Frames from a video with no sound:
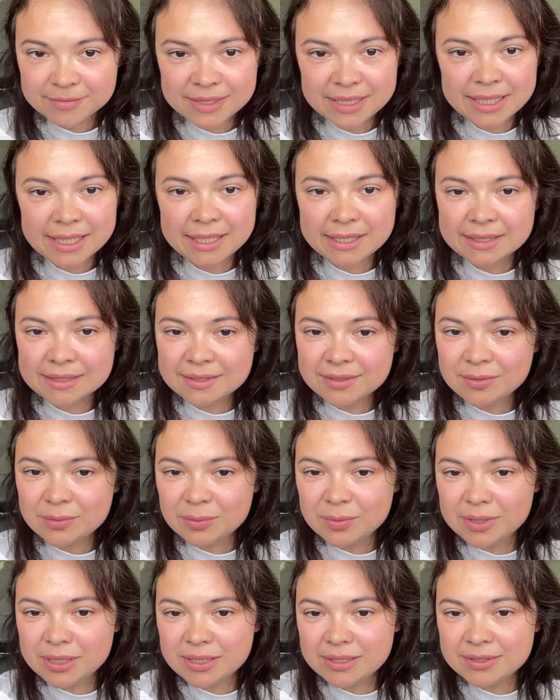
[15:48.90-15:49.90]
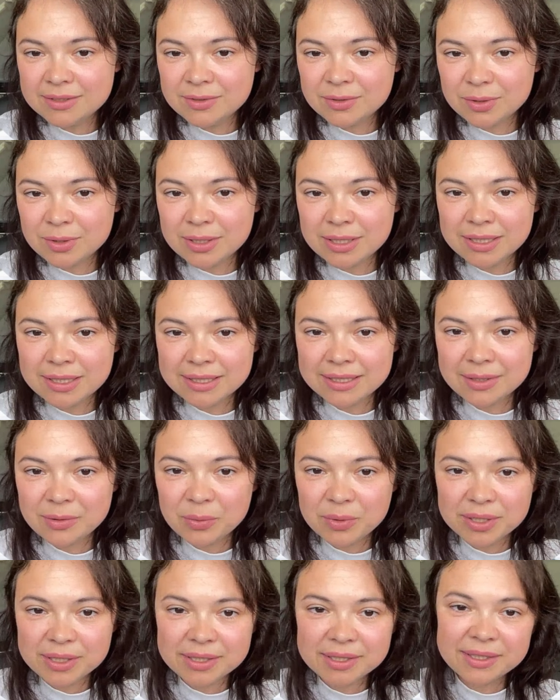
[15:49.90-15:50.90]
Yeah, it's really struggling
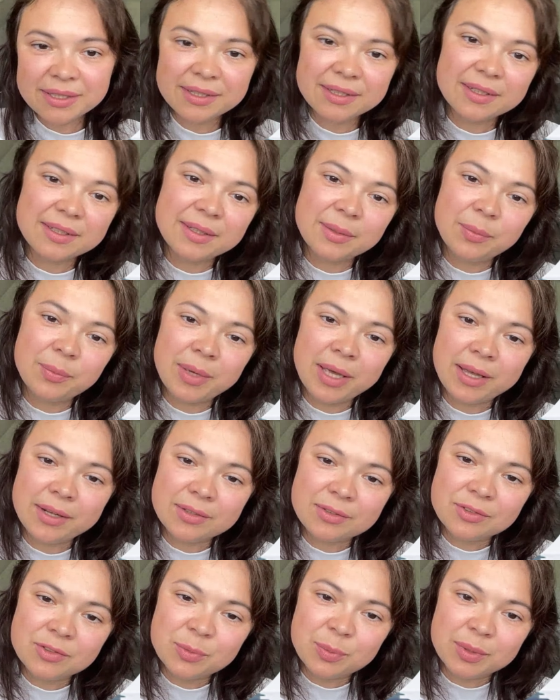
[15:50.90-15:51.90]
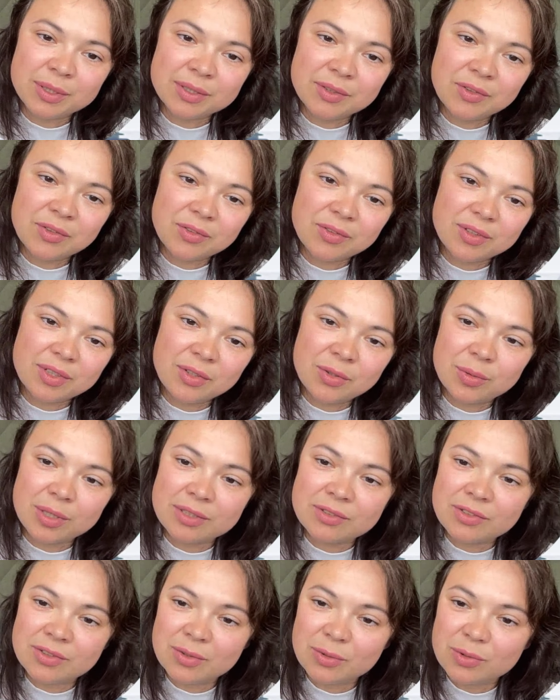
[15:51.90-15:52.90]
with the panels, but the
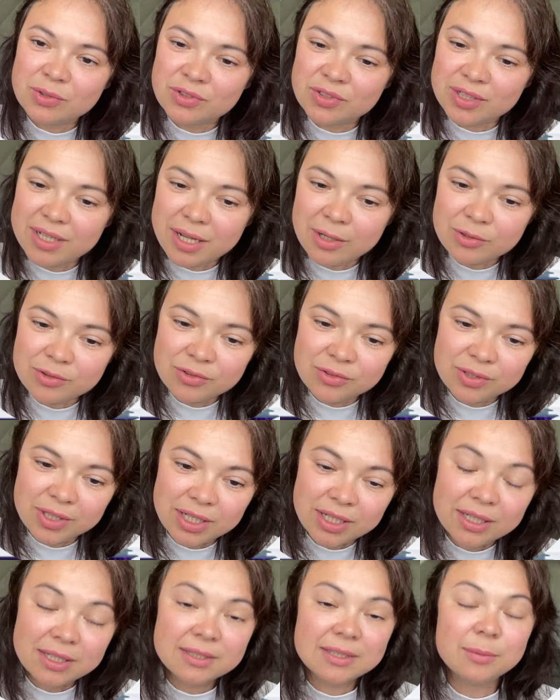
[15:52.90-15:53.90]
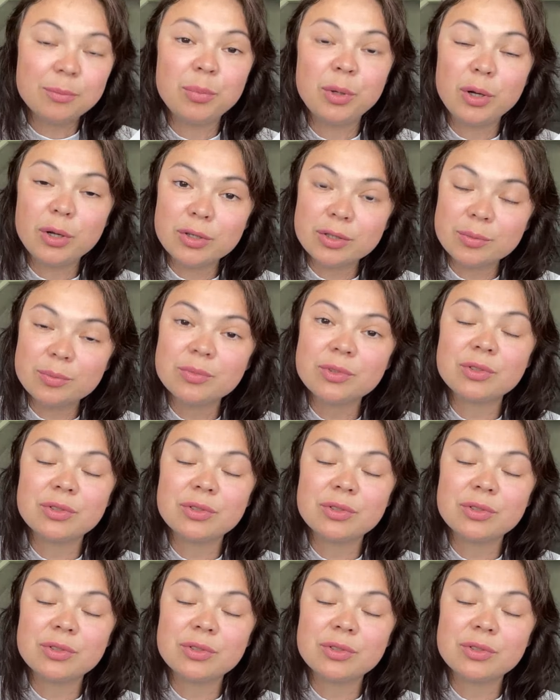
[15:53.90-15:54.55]
translucent outs, the bottom